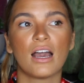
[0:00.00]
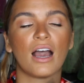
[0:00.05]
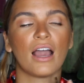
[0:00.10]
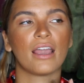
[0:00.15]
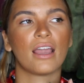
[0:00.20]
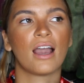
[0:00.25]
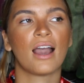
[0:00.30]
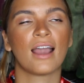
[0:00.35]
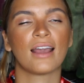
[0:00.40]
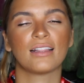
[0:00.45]
I
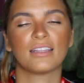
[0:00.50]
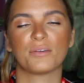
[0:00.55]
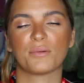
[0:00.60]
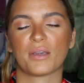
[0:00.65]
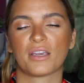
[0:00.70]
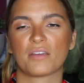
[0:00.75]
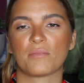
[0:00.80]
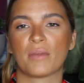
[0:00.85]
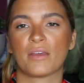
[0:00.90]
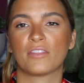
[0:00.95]
highly
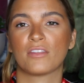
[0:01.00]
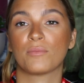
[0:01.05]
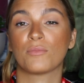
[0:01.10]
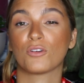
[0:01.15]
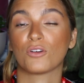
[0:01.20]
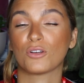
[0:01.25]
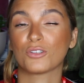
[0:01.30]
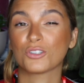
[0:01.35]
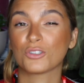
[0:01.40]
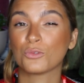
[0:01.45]
recommend them.
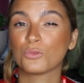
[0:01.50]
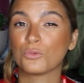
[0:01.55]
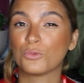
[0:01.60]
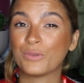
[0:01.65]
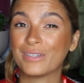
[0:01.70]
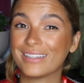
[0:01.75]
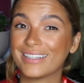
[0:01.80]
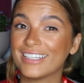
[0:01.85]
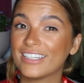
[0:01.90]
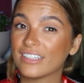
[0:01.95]
They're also
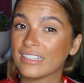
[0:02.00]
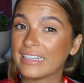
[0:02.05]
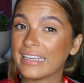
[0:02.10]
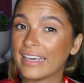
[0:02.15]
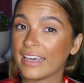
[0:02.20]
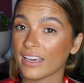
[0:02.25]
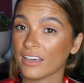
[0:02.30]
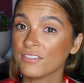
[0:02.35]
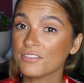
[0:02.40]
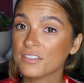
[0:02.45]
really good
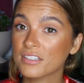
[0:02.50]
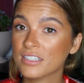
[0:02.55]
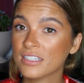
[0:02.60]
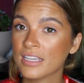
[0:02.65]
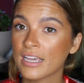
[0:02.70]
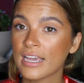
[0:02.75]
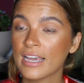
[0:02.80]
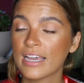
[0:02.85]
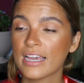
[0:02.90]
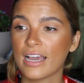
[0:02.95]
gifts